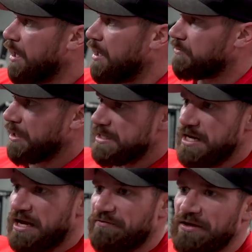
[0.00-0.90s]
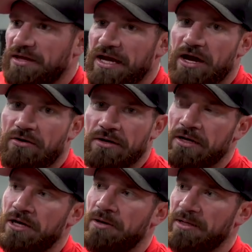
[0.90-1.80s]
Uh, we're gonna deck everything out.
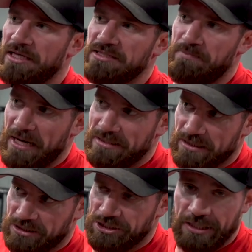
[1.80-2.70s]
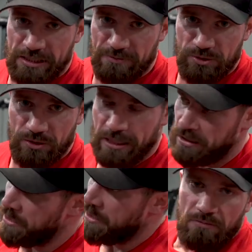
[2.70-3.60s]
But this basic shit that I'm
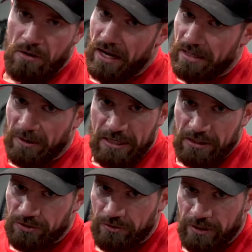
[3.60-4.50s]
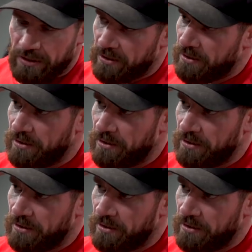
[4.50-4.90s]
doing, bro, anybody can do it.